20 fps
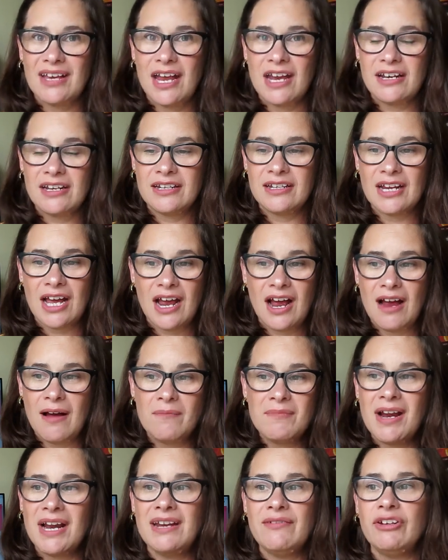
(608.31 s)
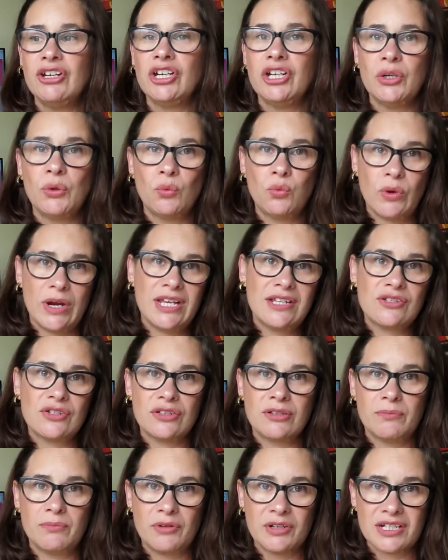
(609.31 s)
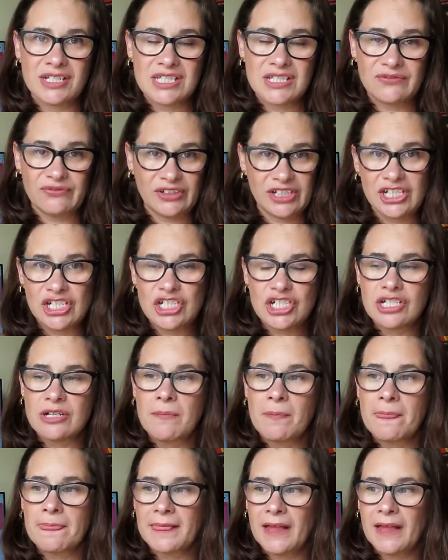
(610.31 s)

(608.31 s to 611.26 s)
that I'm not even going to wait till the book is finished.